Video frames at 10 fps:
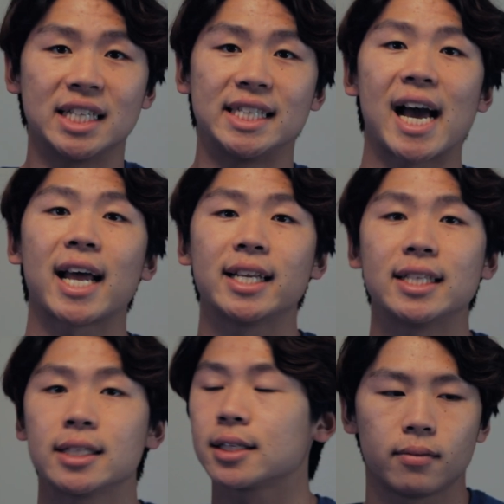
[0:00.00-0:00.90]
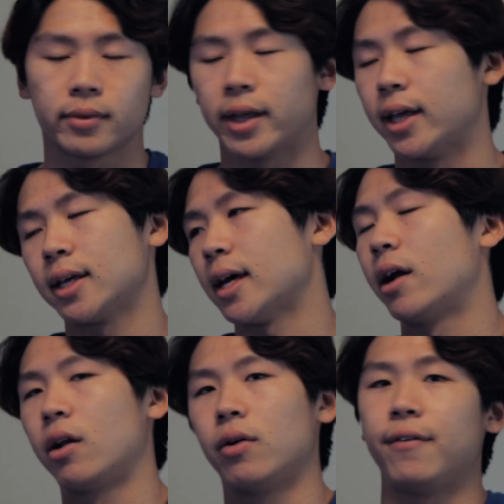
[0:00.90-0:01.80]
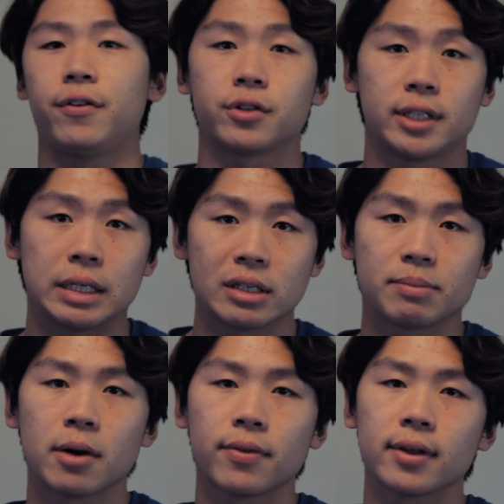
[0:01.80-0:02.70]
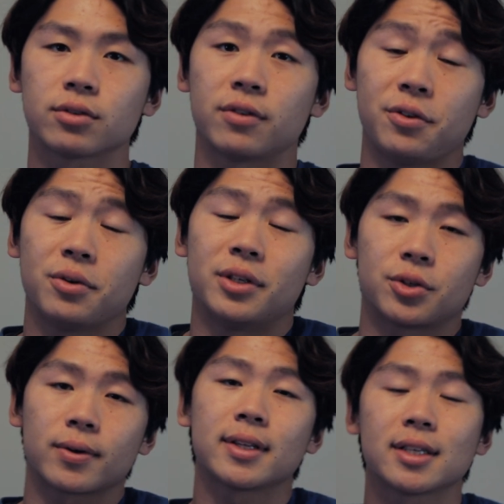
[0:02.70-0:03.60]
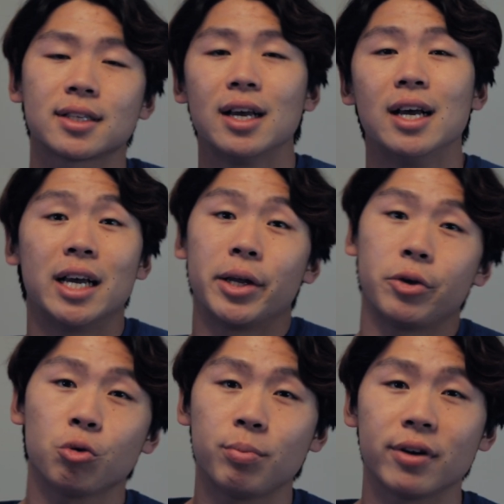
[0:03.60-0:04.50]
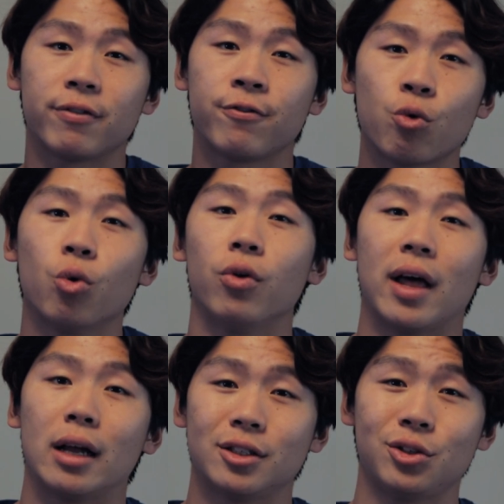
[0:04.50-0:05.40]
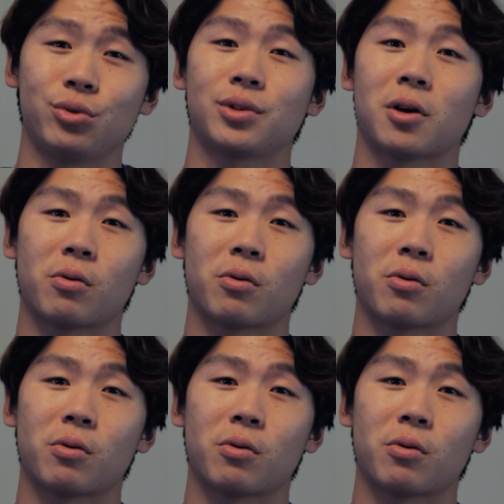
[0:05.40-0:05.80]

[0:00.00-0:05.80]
That is like, I don't know, if you're serious about this or if you enjoy this, you would be a fool not to do so.